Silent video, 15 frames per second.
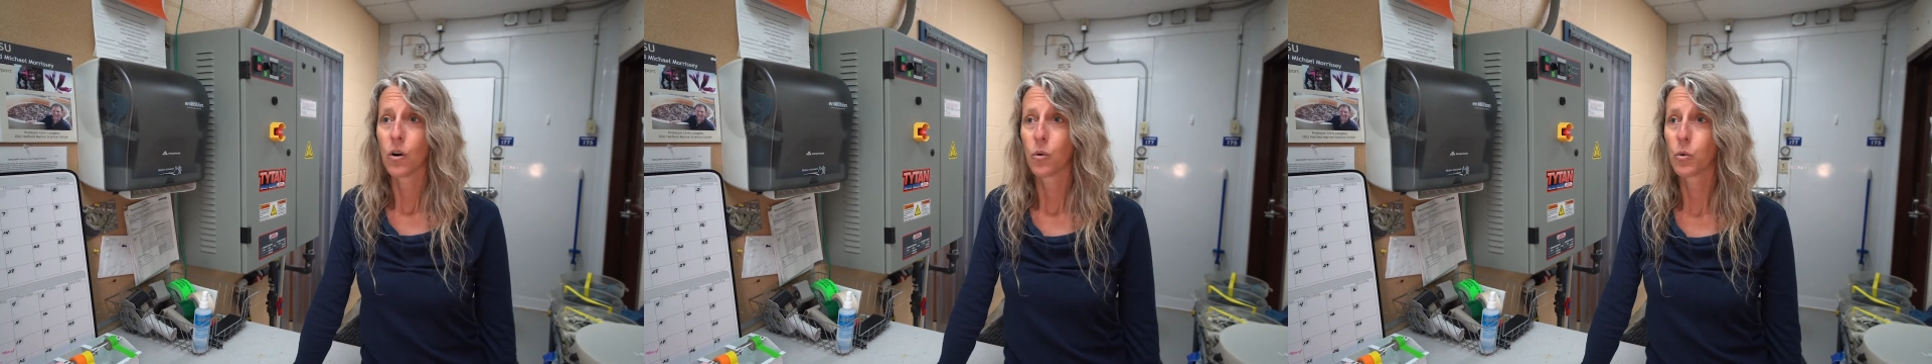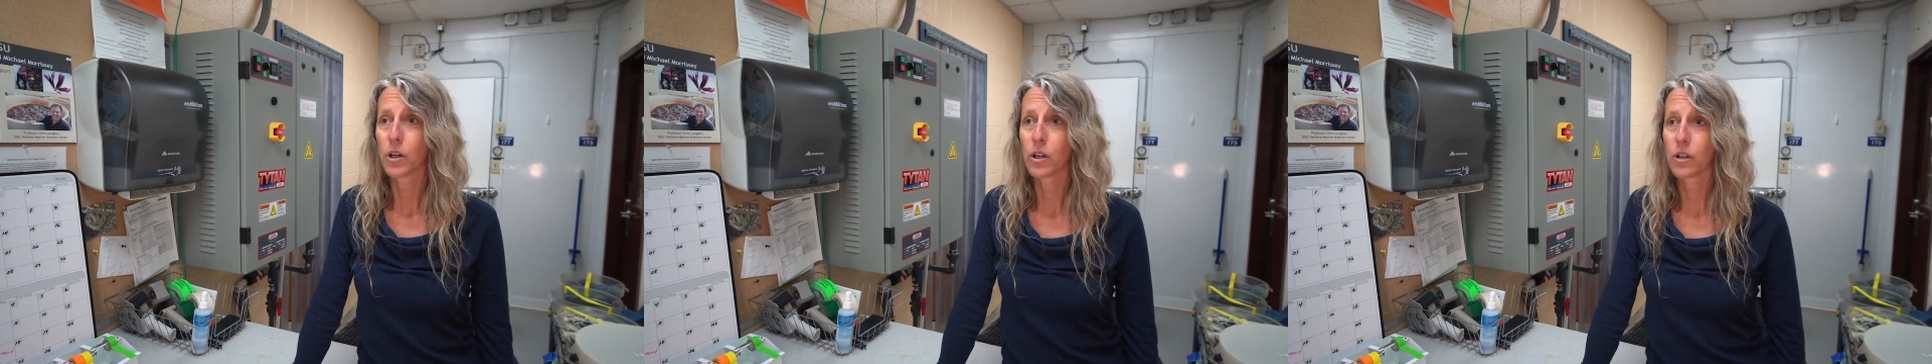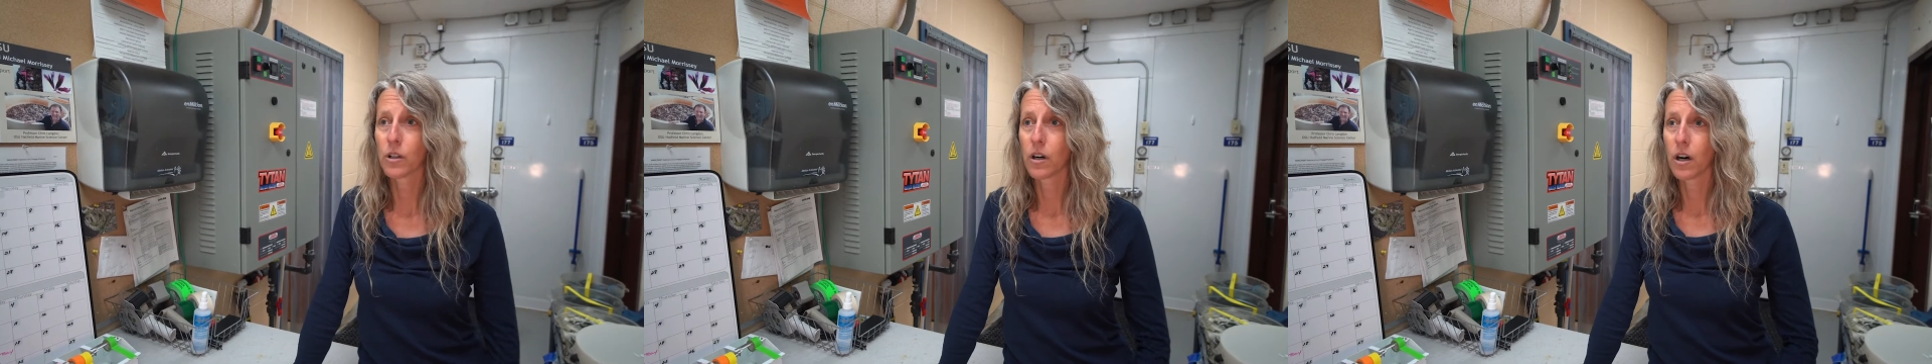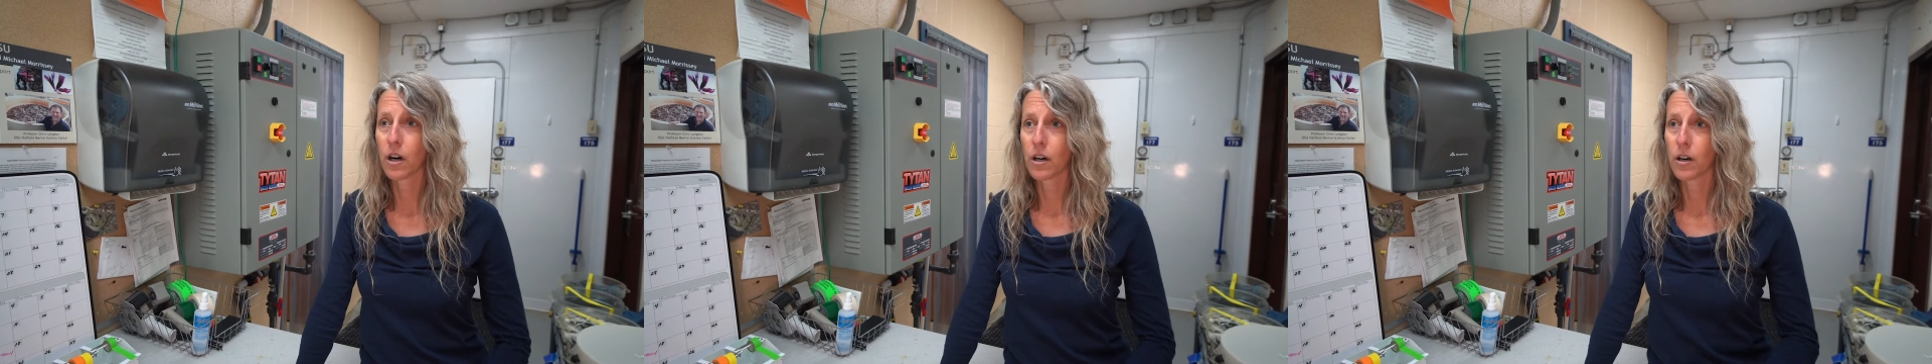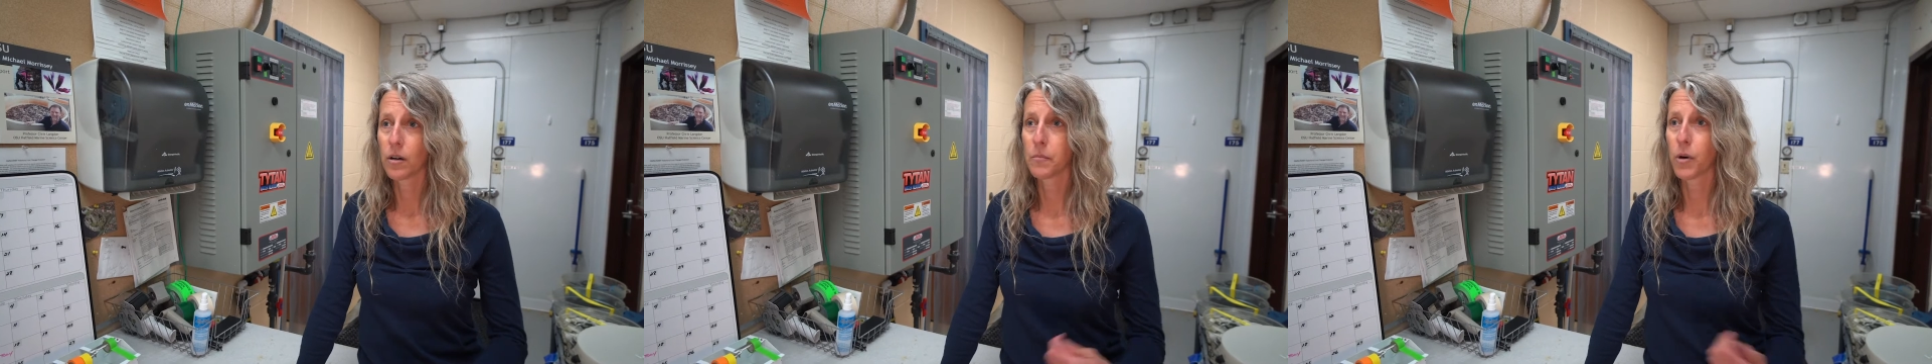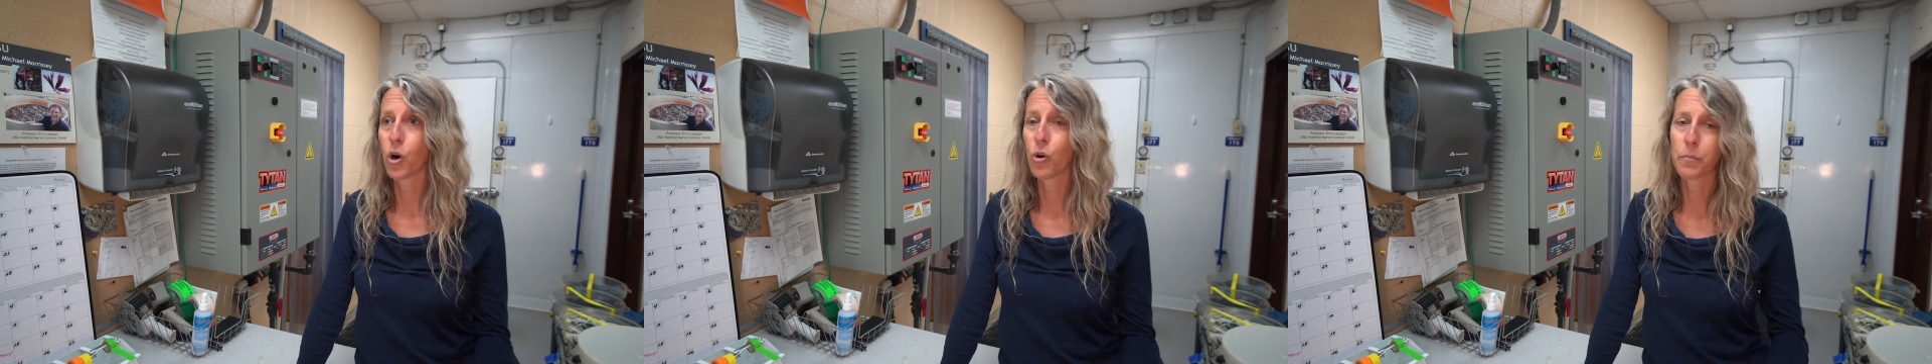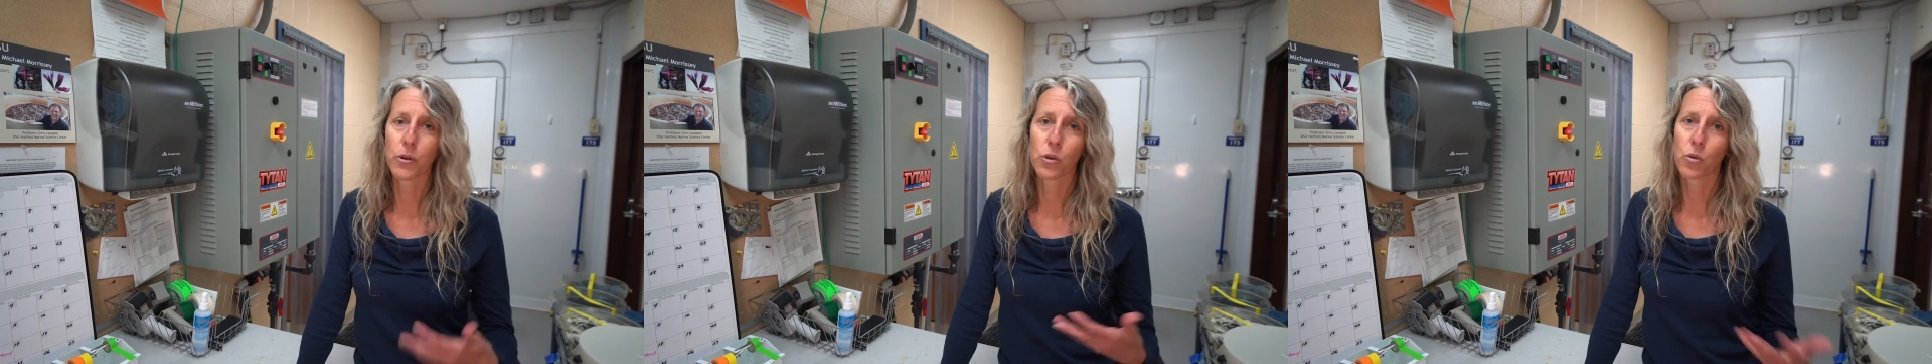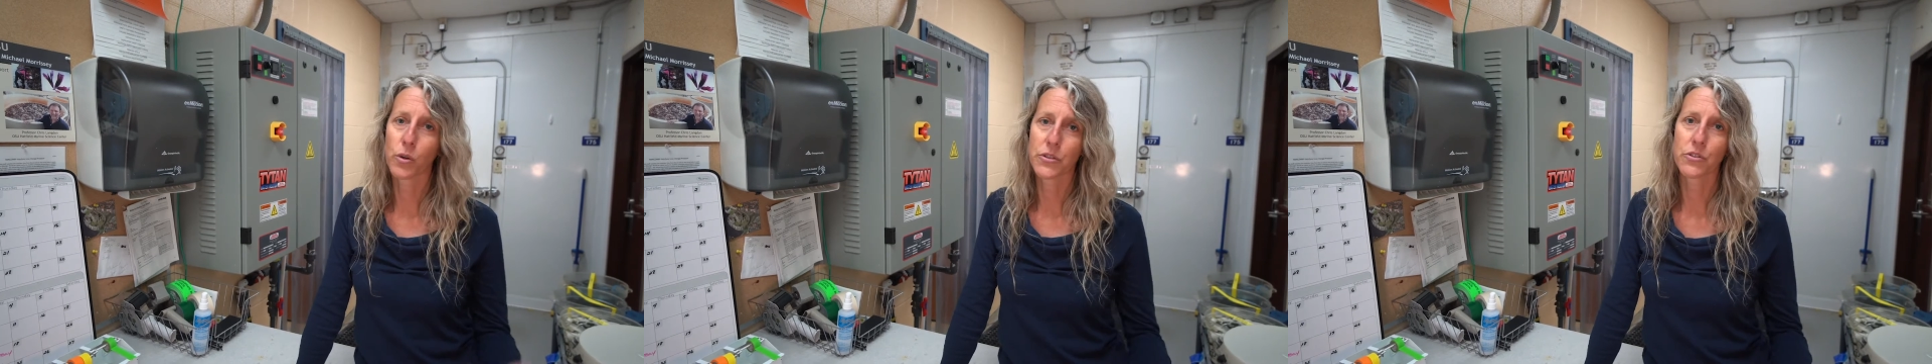We'll um,
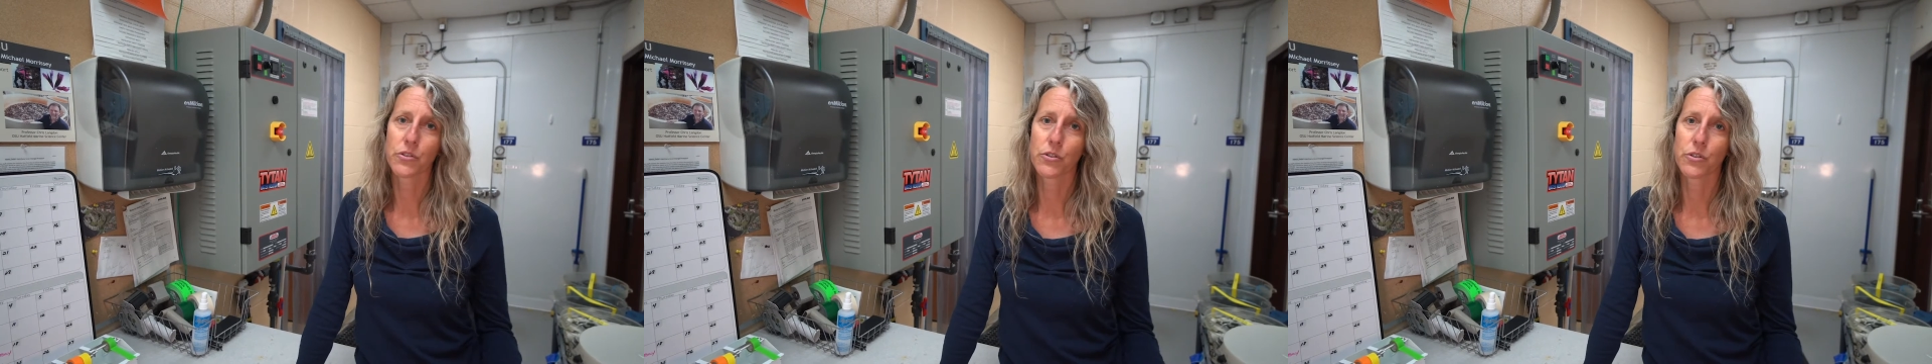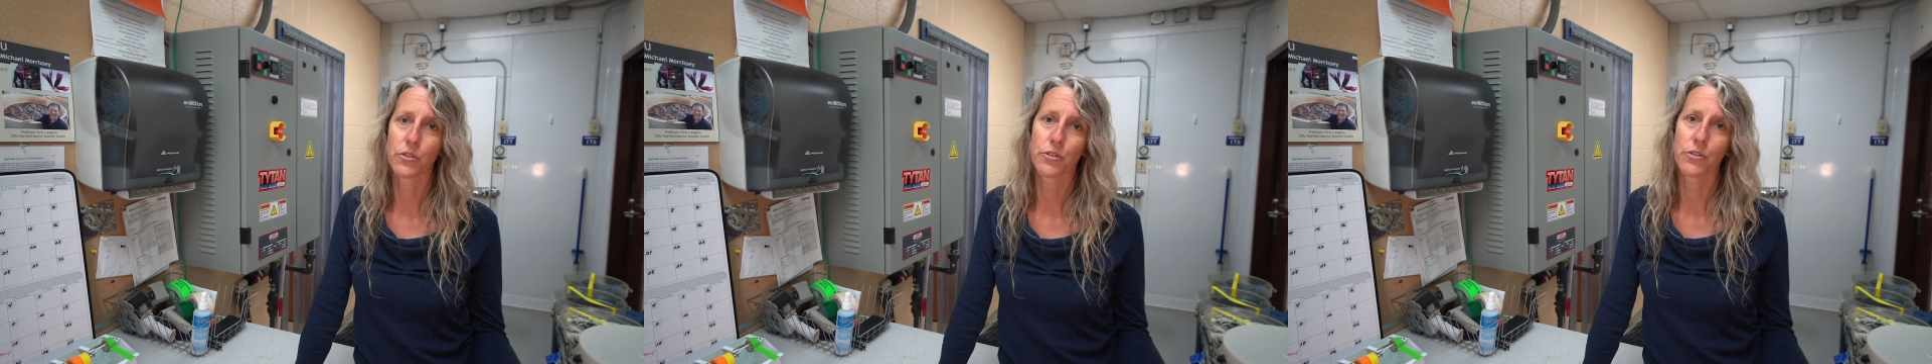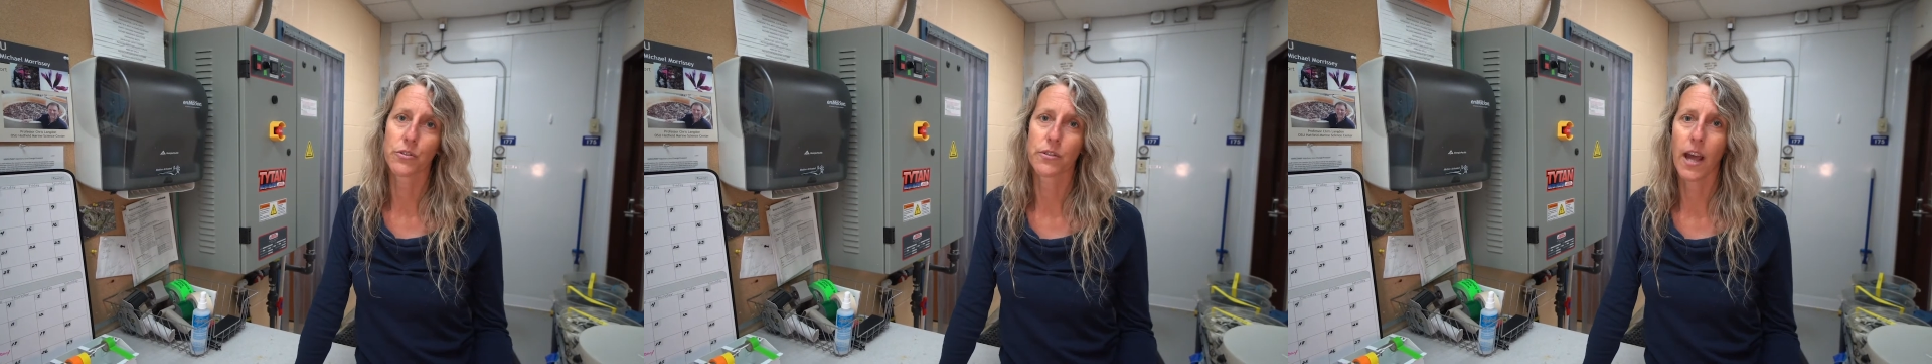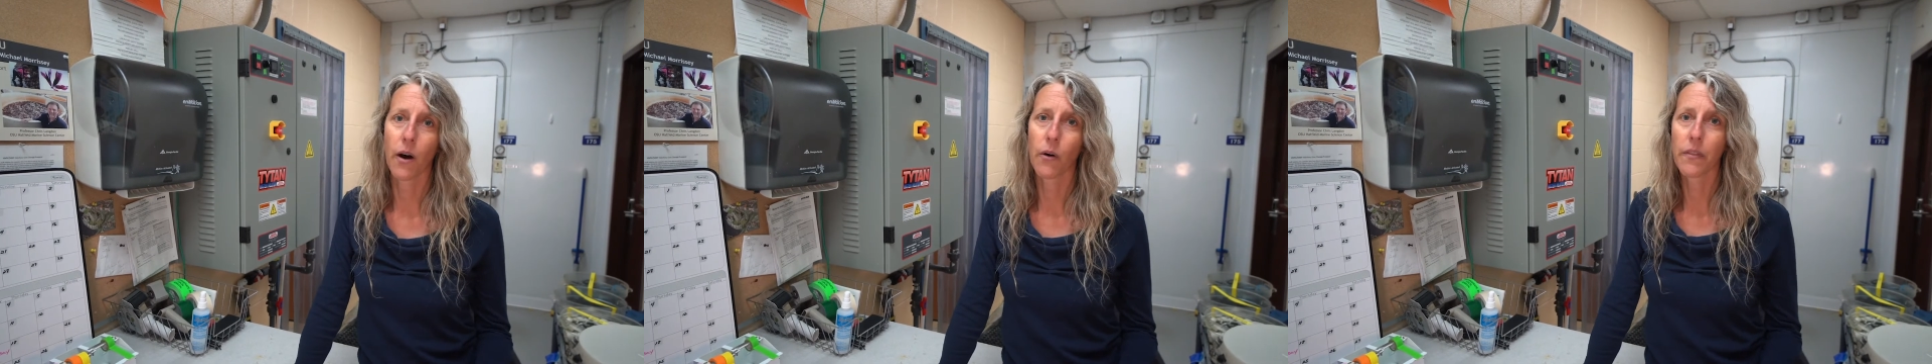open oysters now